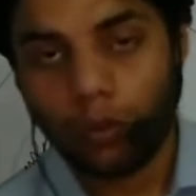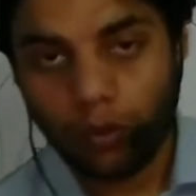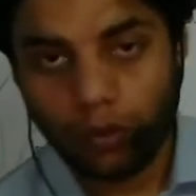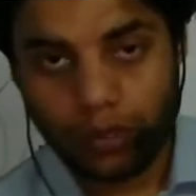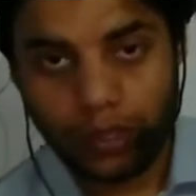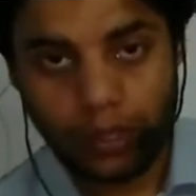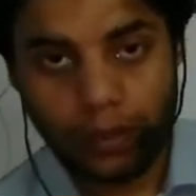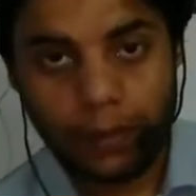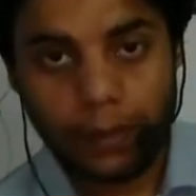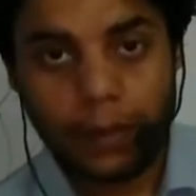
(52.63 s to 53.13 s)

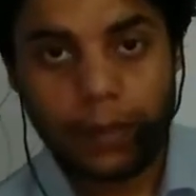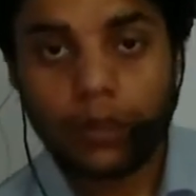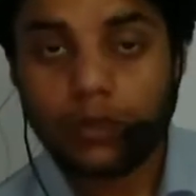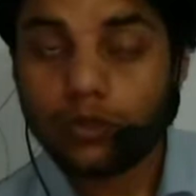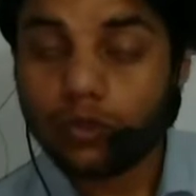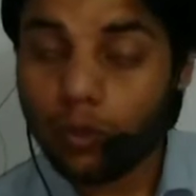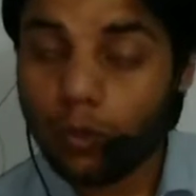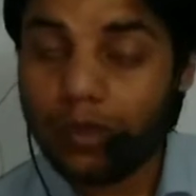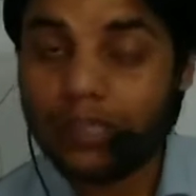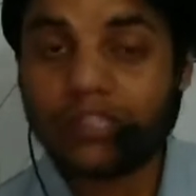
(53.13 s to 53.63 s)
Okay,
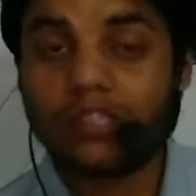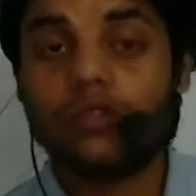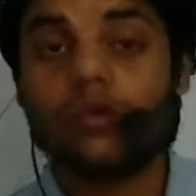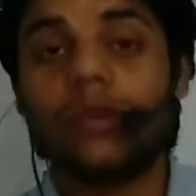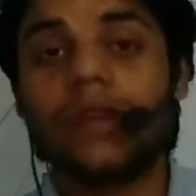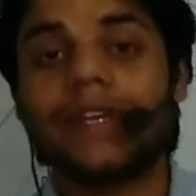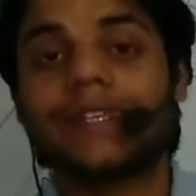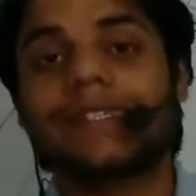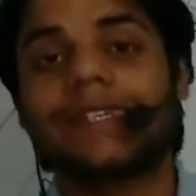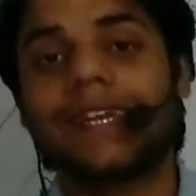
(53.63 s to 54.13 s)
so once you
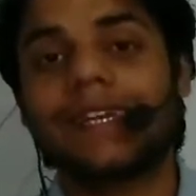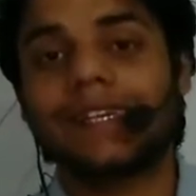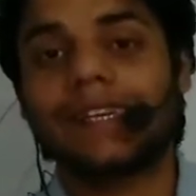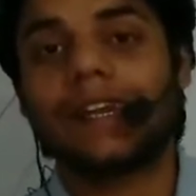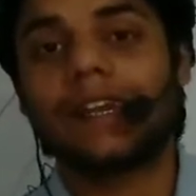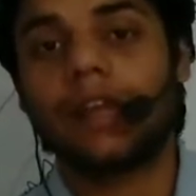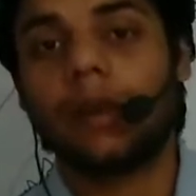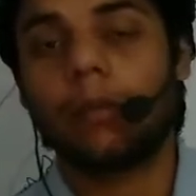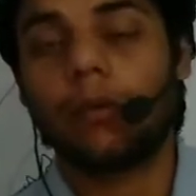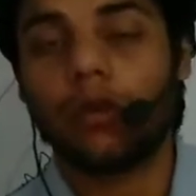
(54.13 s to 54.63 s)
guys get
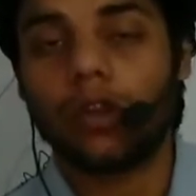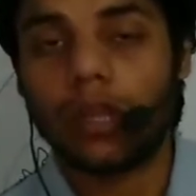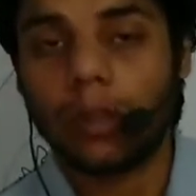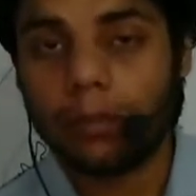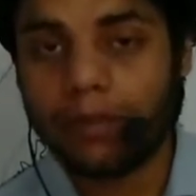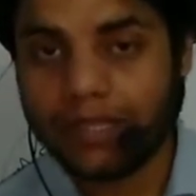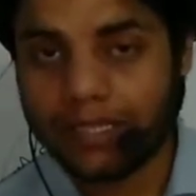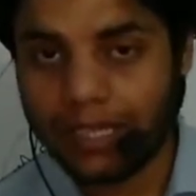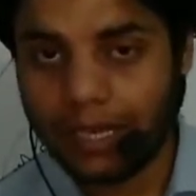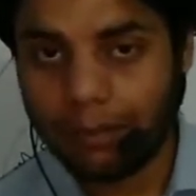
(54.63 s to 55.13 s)
idea about the
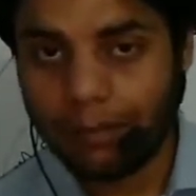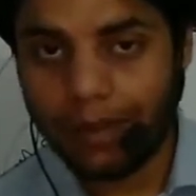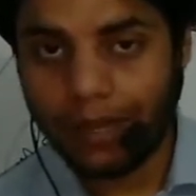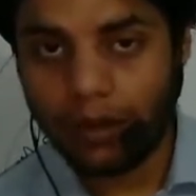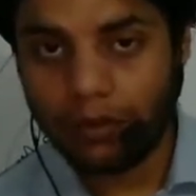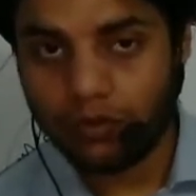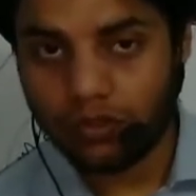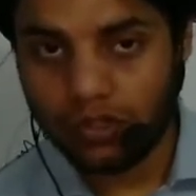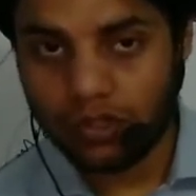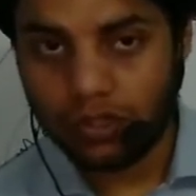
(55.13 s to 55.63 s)
B cell
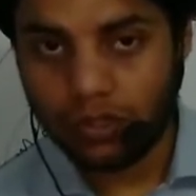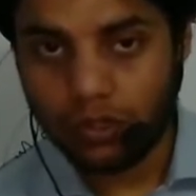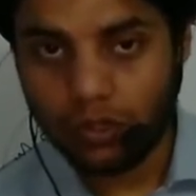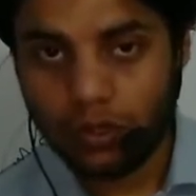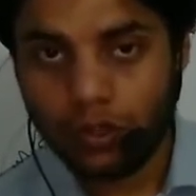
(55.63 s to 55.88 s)
biology,